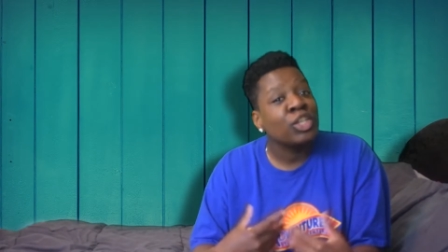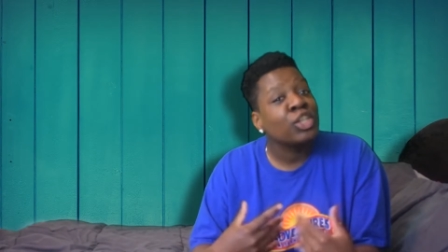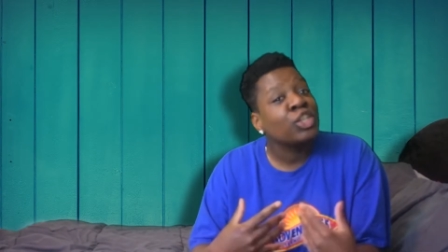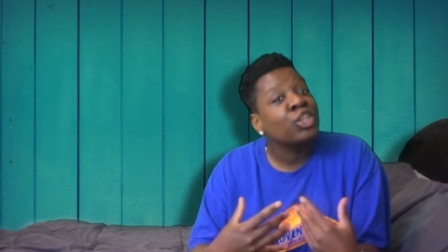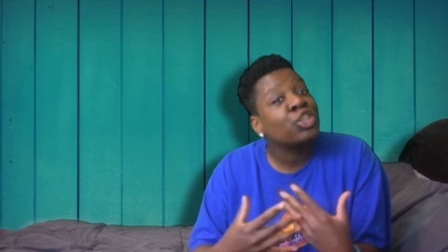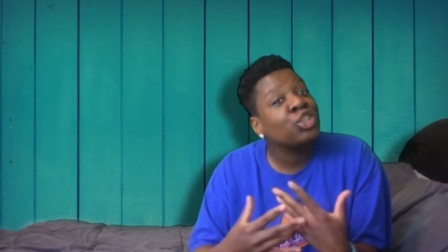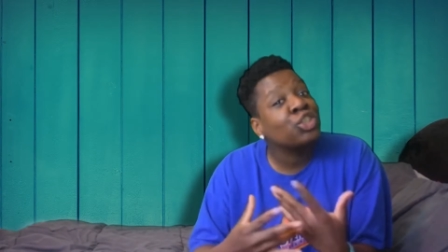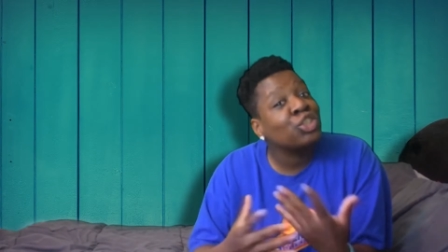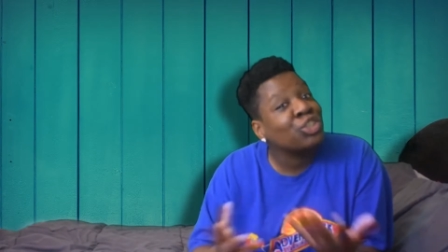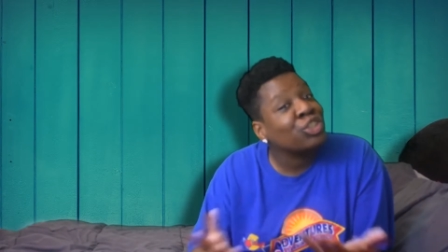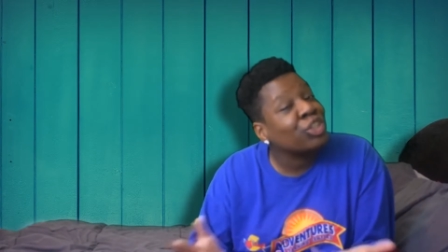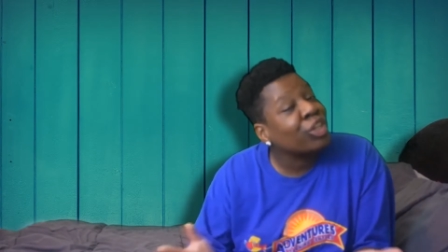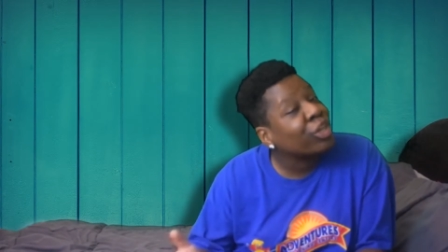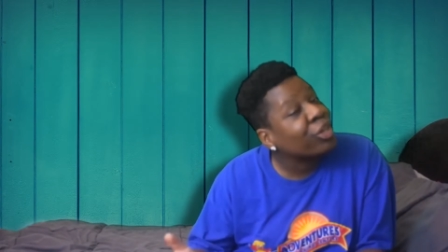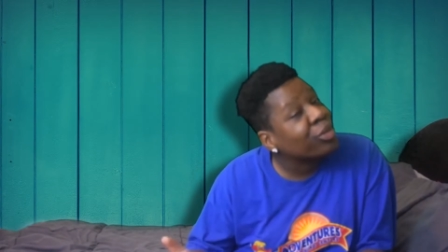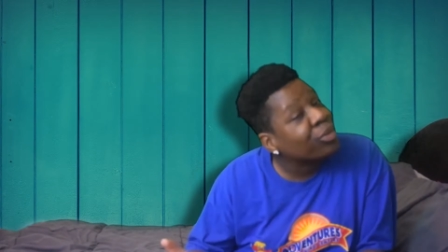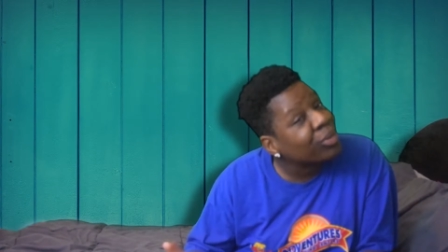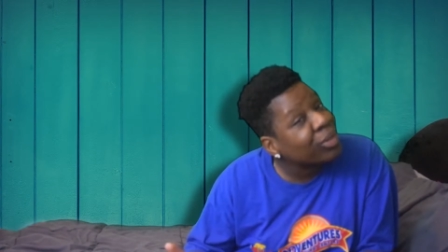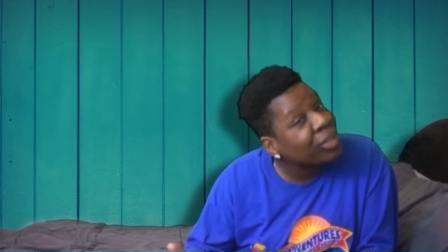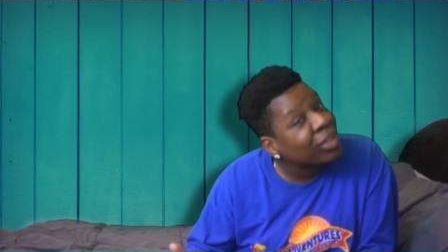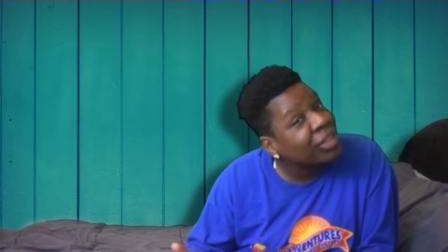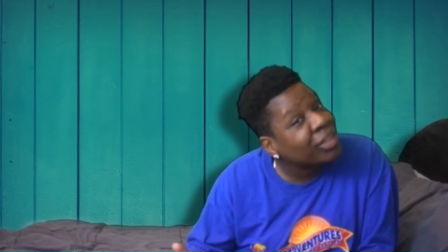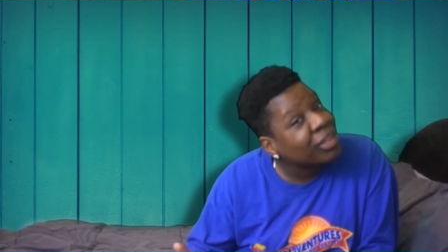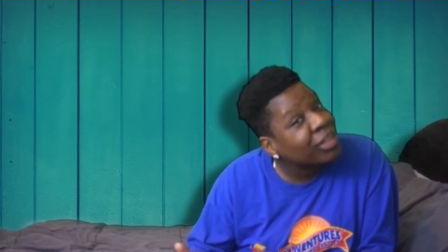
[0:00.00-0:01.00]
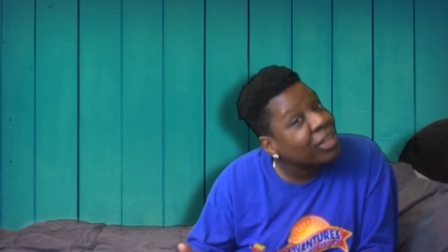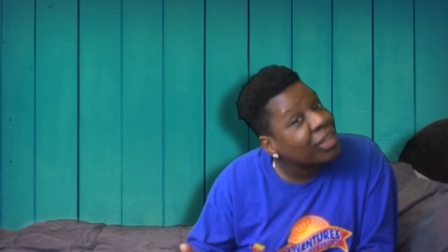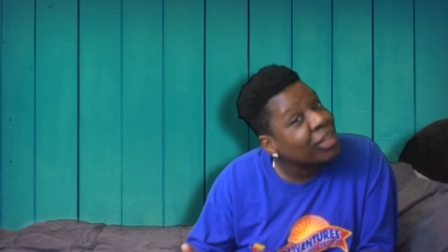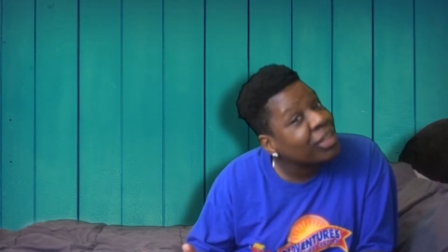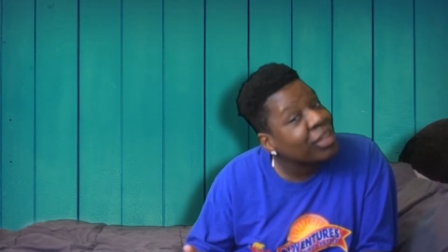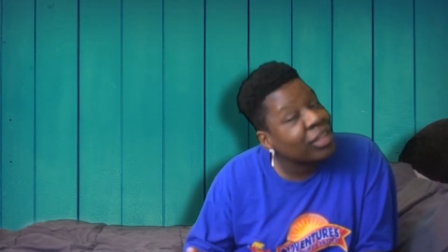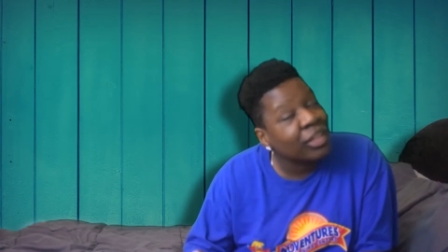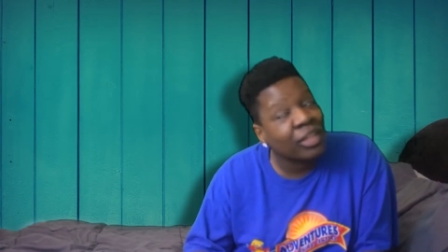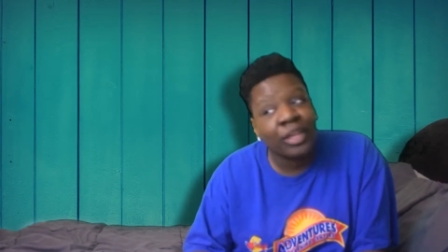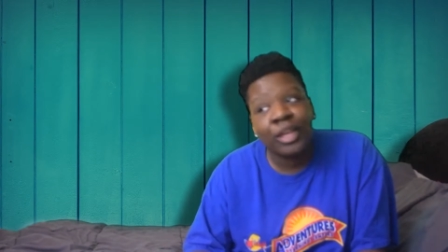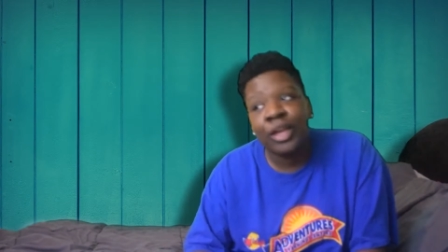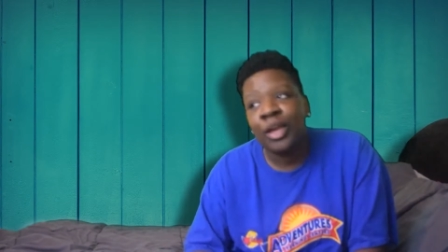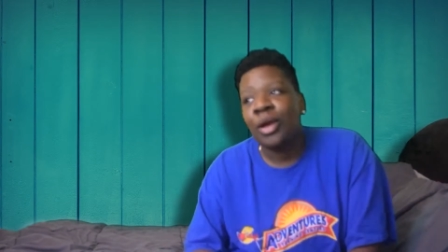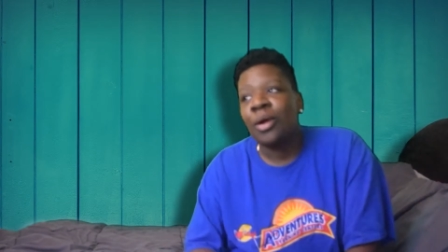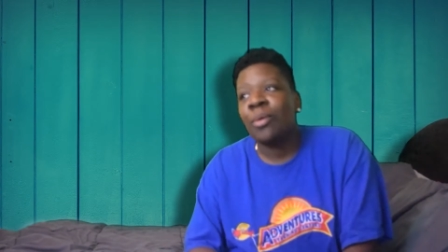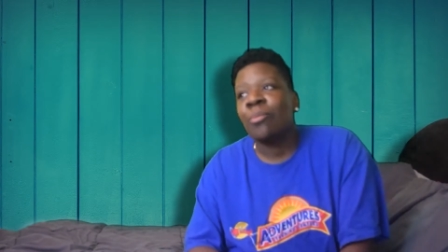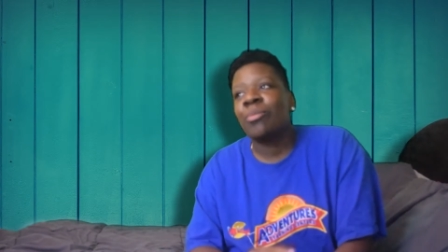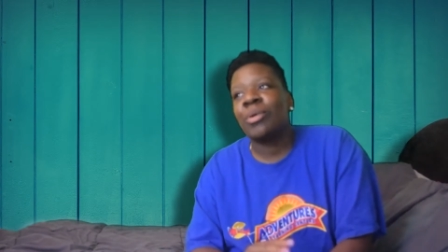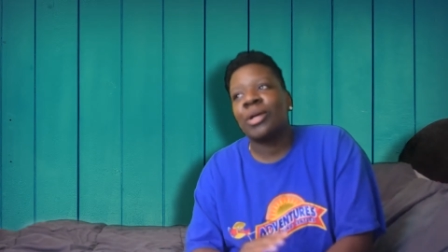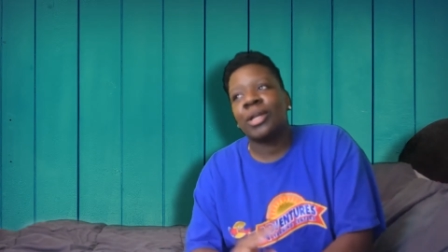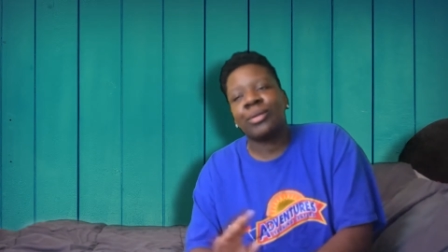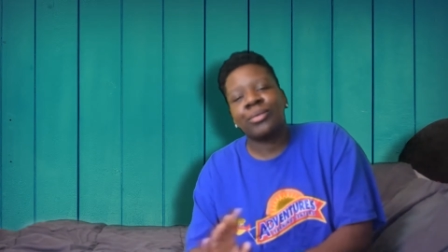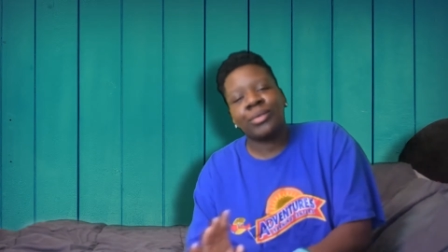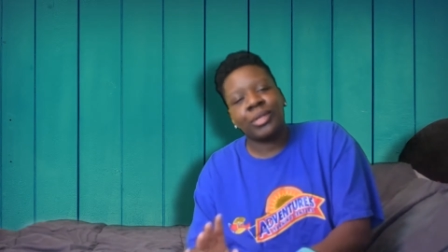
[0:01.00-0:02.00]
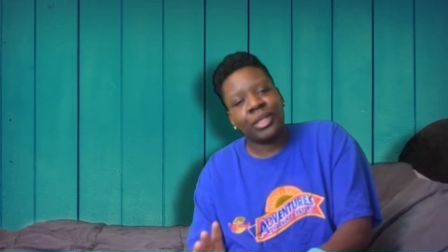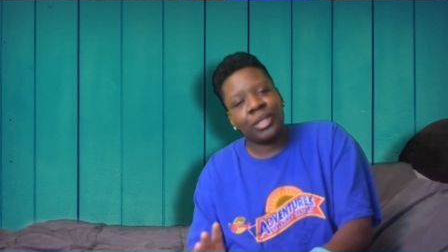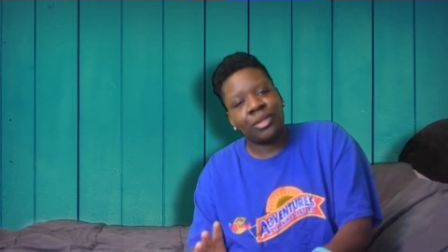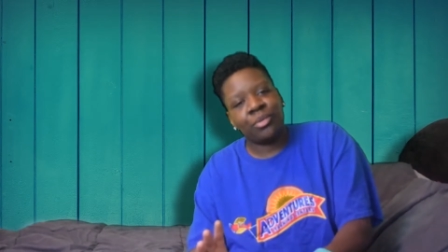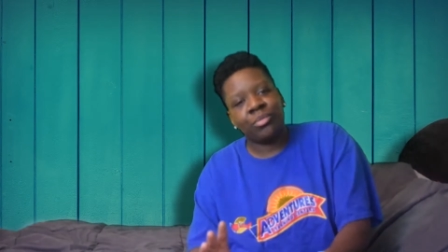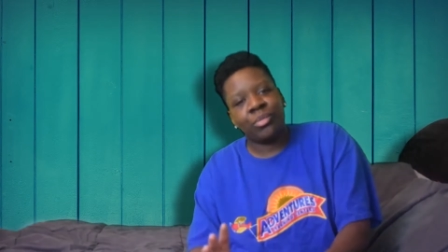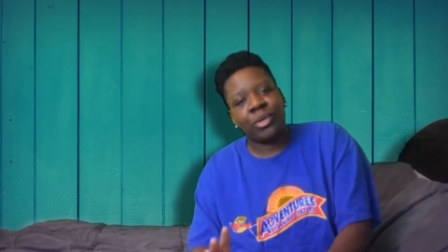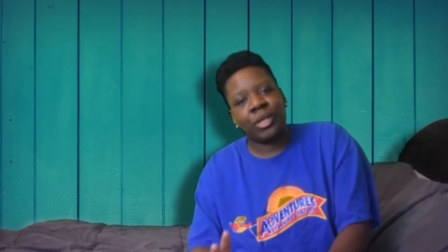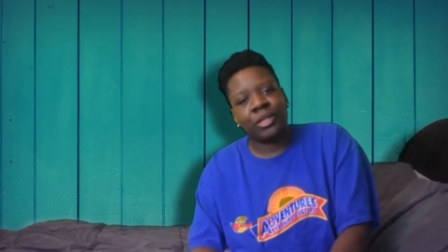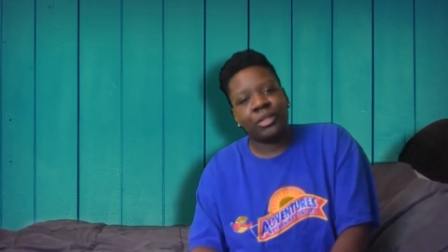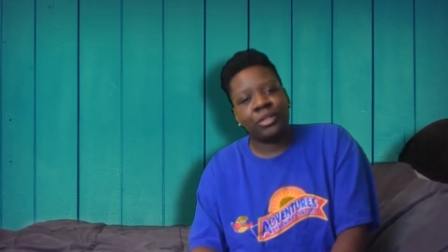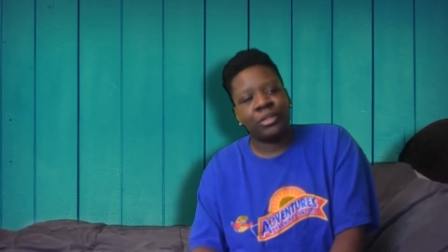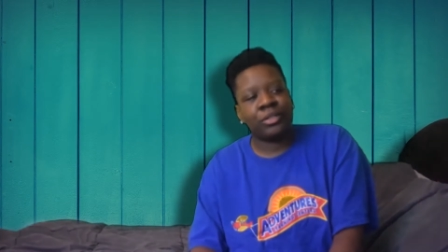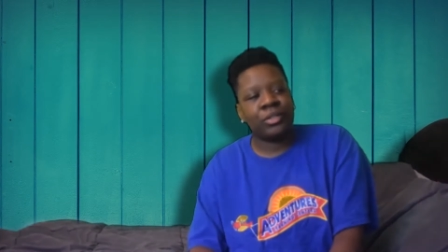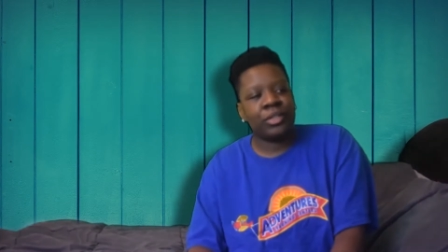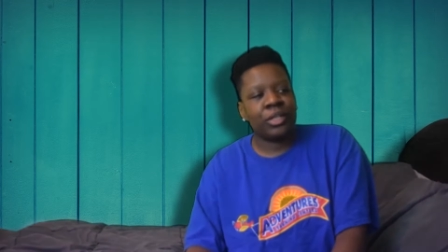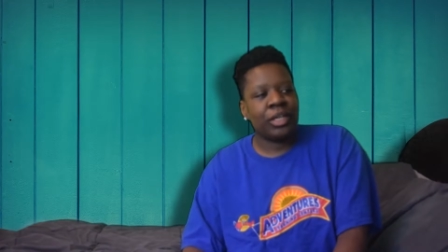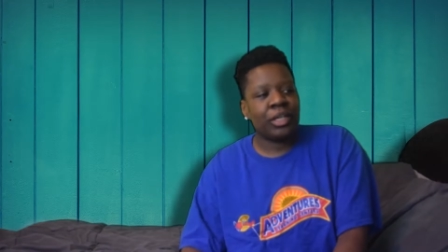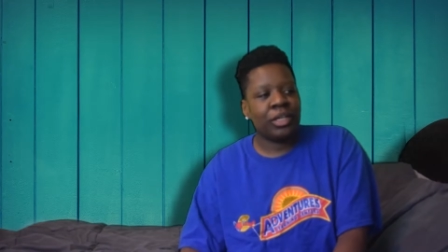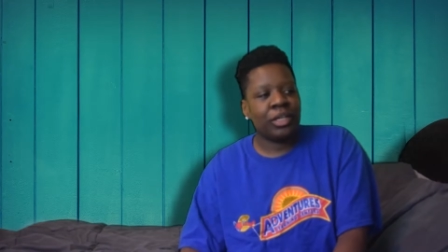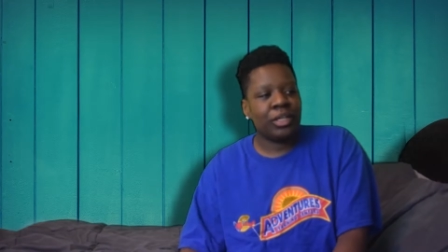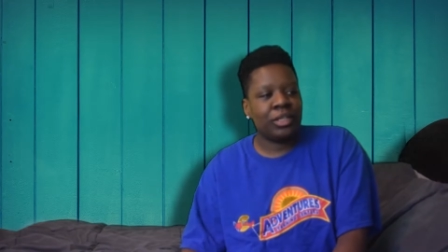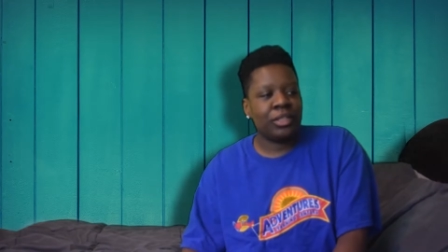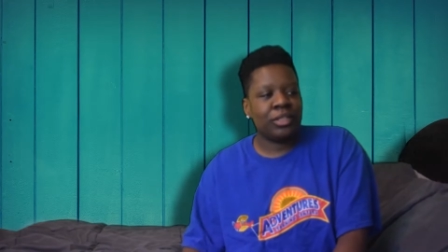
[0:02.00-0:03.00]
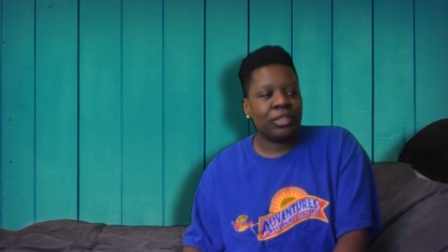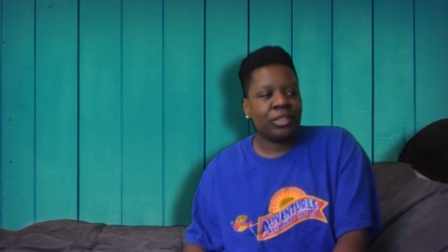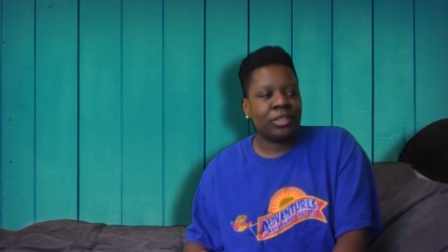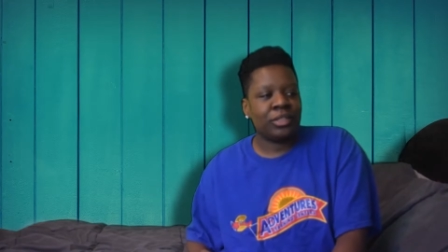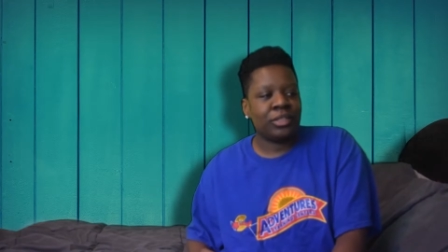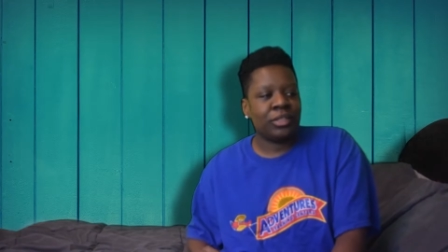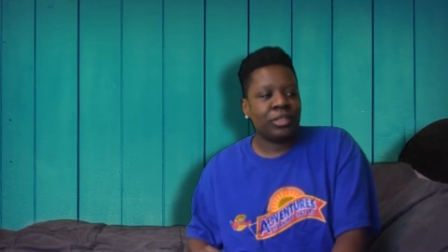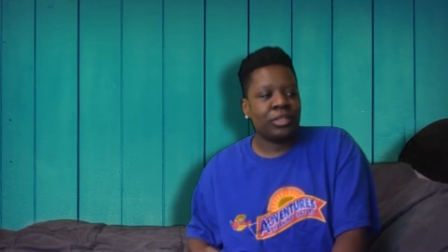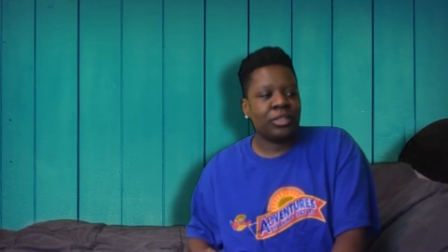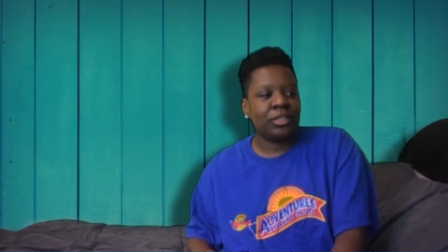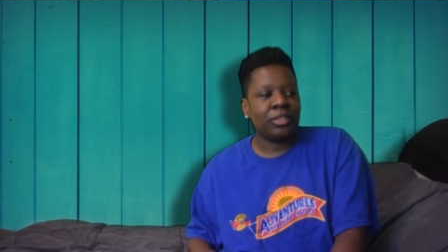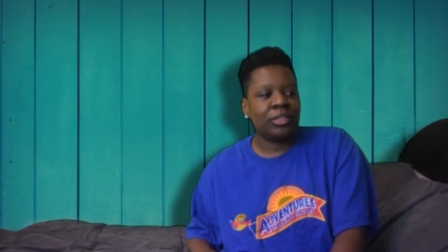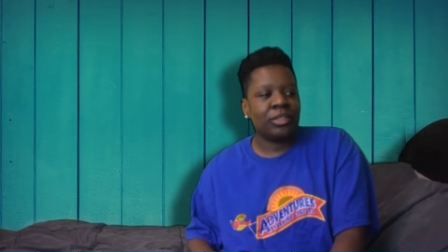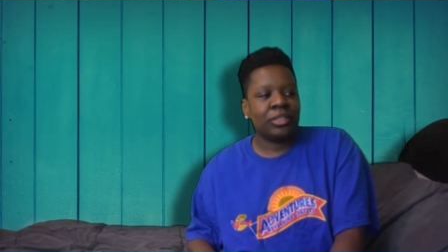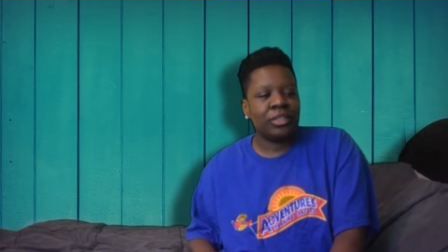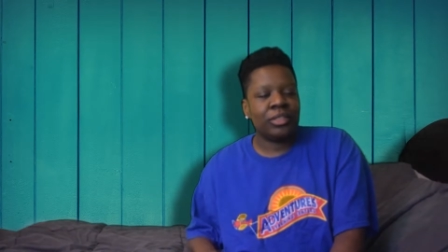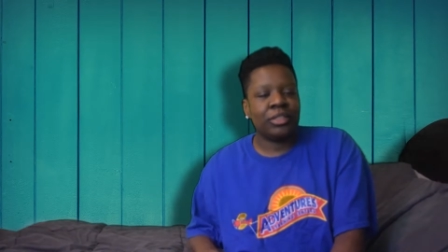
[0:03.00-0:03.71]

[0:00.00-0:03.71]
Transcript: sharing thing. But I'm getting better, and uh,